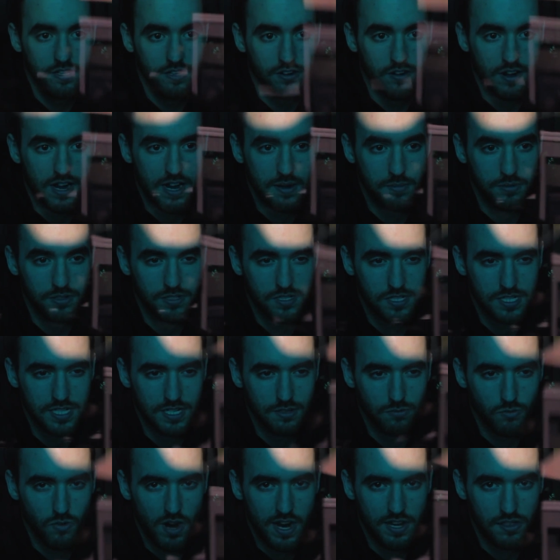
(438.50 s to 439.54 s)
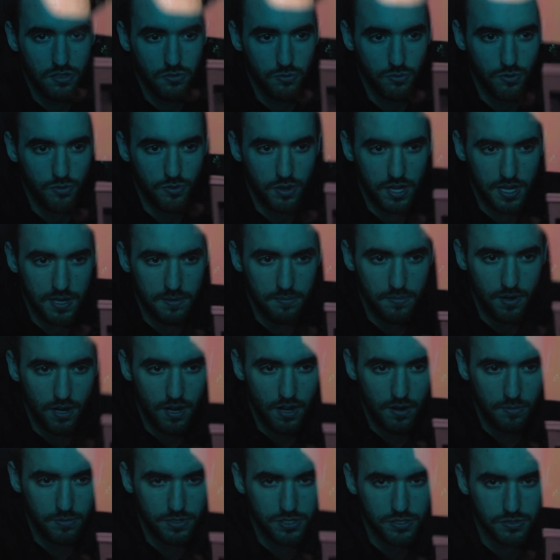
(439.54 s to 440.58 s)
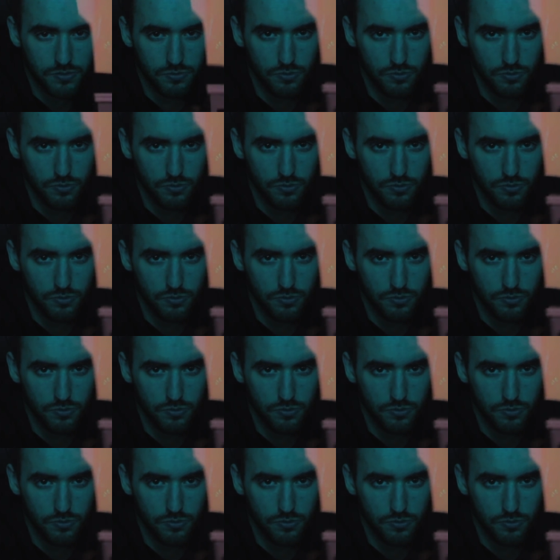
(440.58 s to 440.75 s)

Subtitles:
you're able to see right through them, which